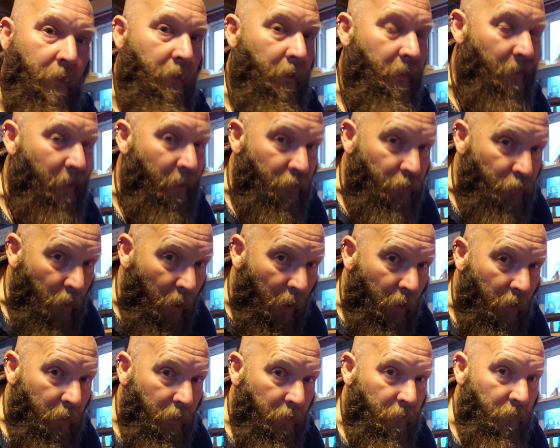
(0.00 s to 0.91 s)
they're not
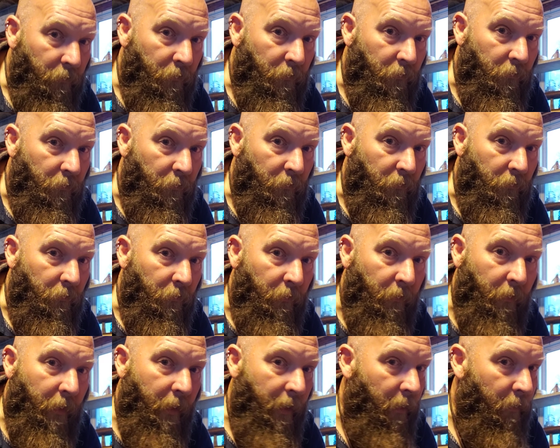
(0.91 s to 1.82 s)
junk.
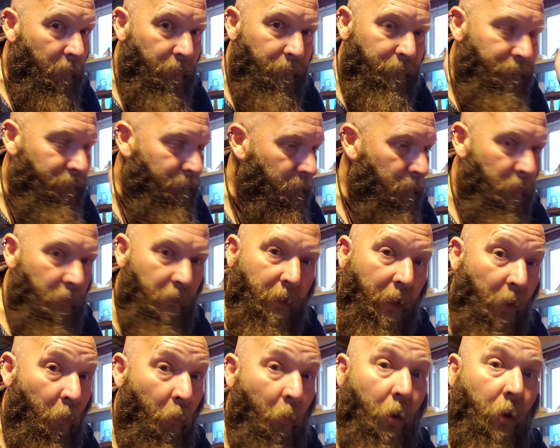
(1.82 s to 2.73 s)

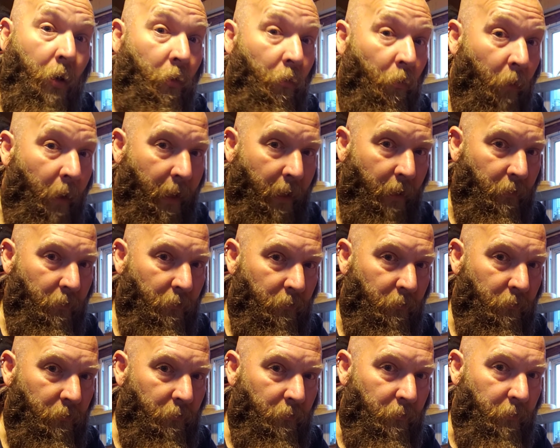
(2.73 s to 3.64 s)
They work great.
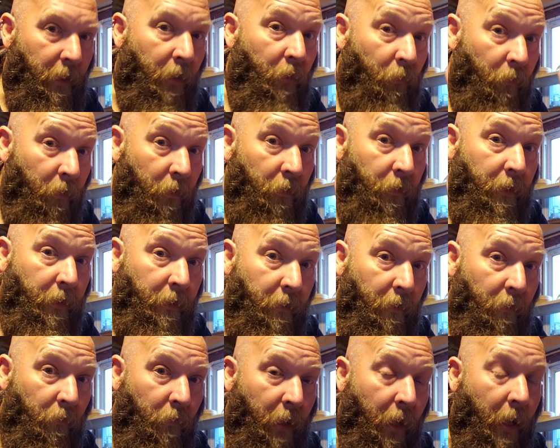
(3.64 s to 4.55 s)
They really
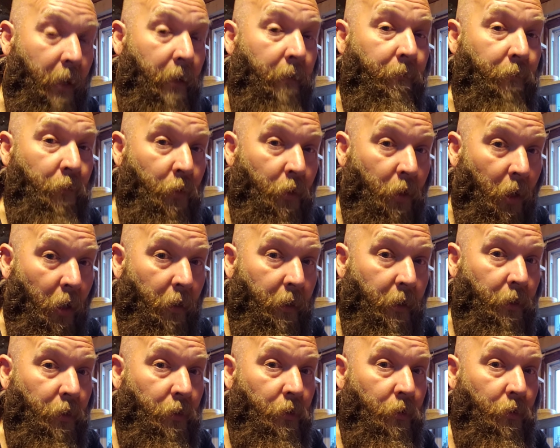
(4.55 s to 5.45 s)
do. And if you cut
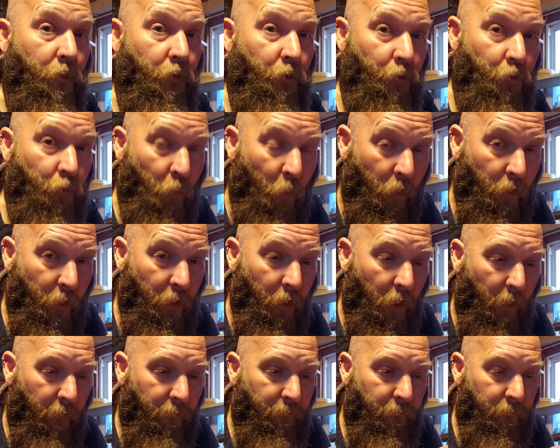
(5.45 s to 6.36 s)
it short
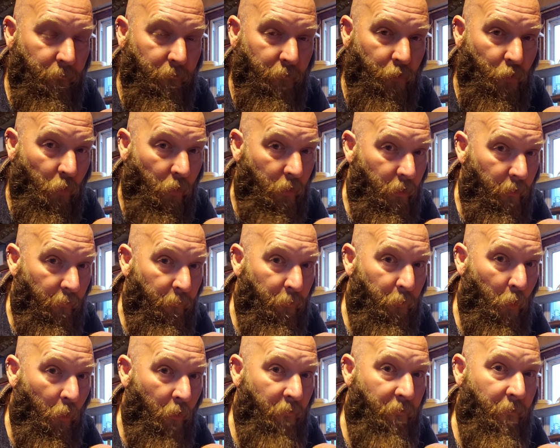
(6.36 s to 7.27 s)
enough
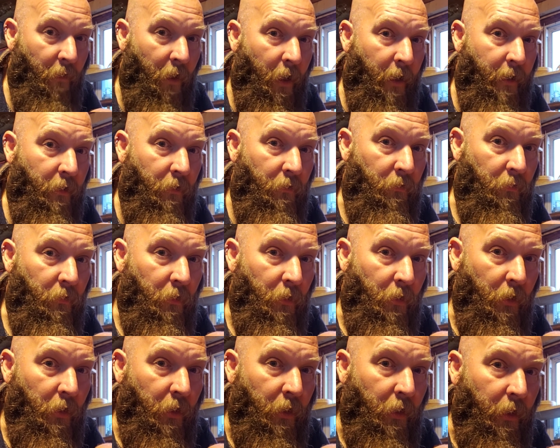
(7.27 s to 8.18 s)
profile,
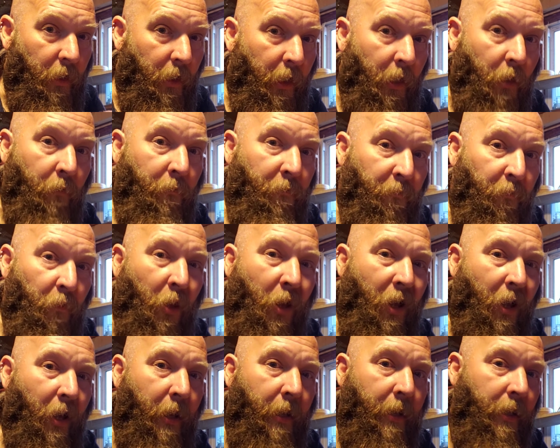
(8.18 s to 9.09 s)
it'll
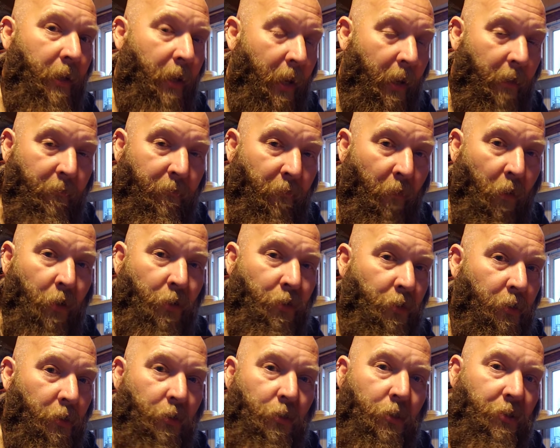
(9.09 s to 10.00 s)
fly and
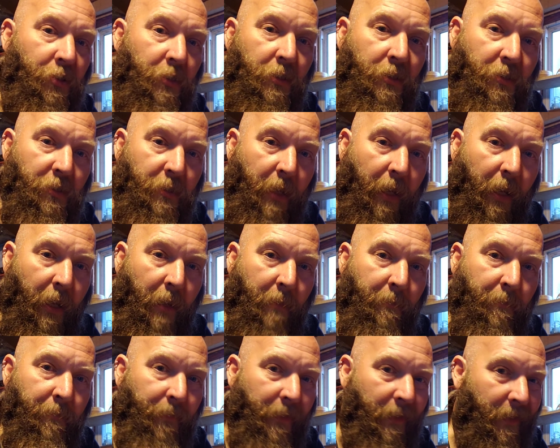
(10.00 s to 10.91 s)
function just the
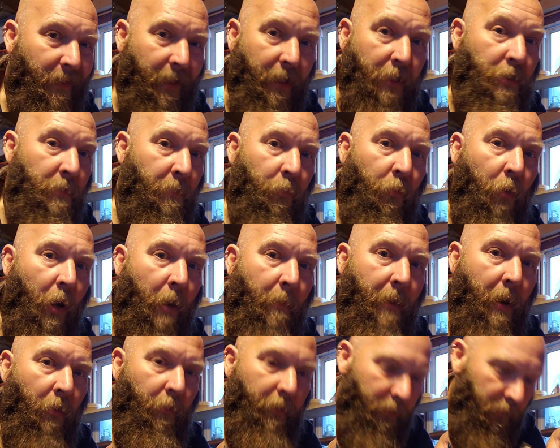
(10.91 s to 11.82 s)
same as a
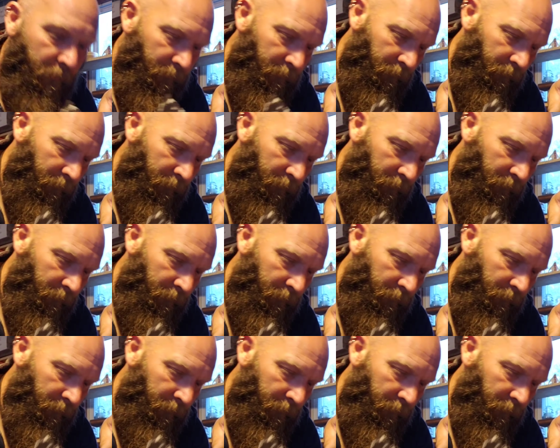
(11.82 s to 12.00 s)
primary.